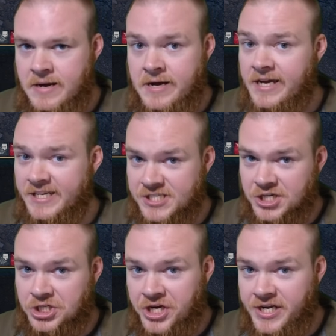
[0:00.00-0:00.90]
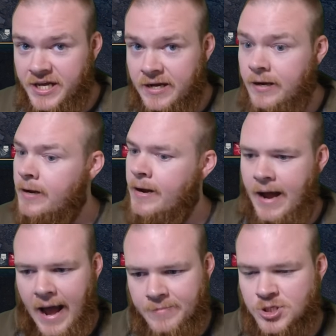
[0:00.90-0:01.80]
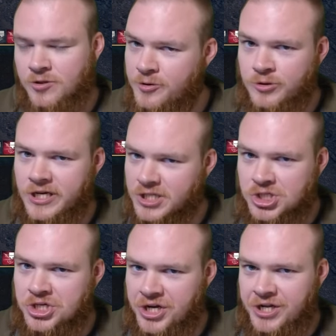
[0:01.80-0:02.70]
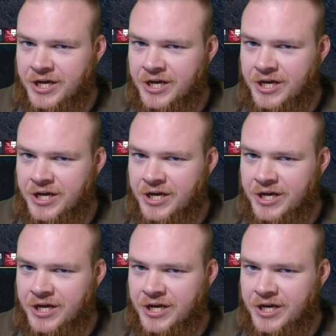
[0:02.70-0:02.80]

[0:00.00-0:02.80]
Is it cheating? Absolutely it's cheating.